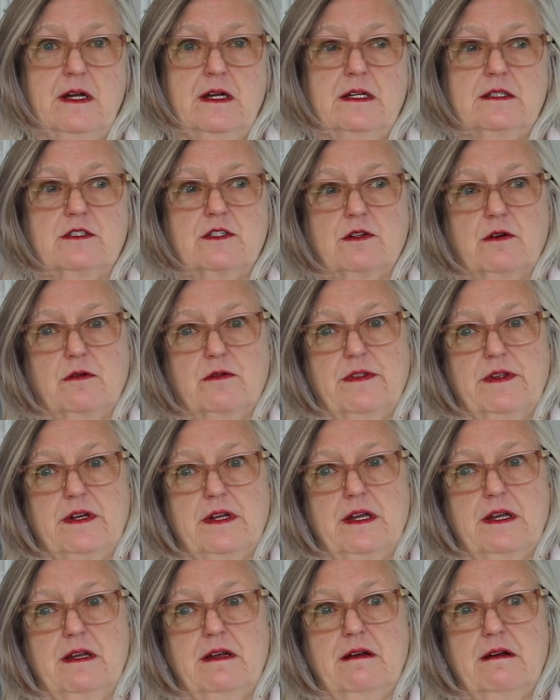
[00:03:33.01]
So
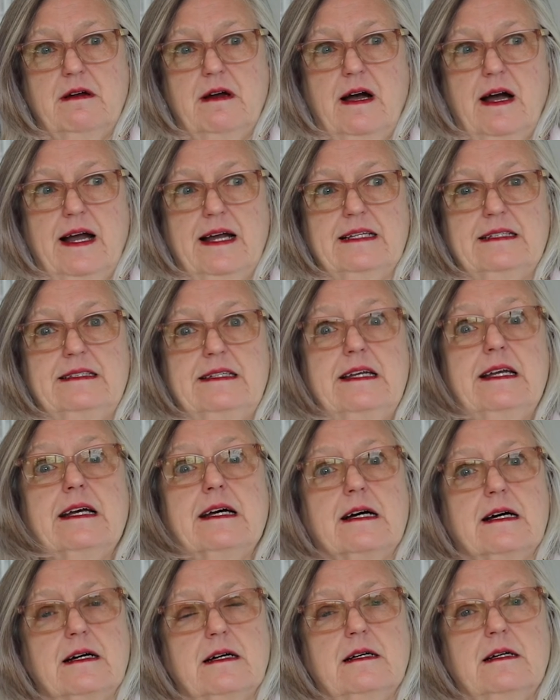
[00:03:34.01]
the
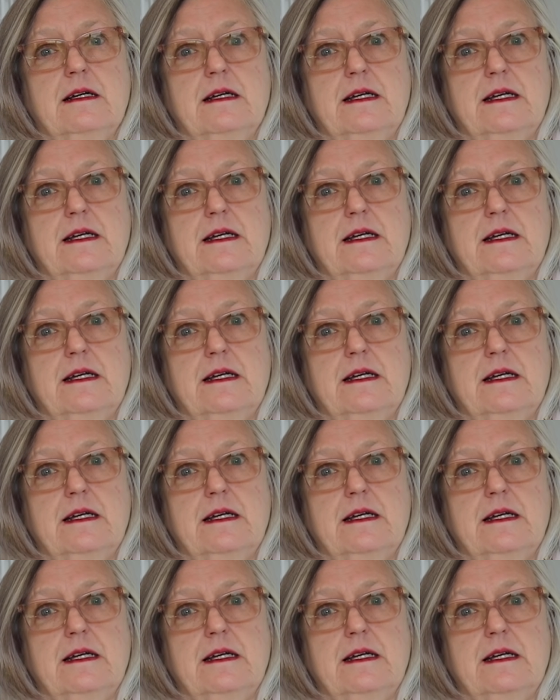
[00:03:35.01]
idea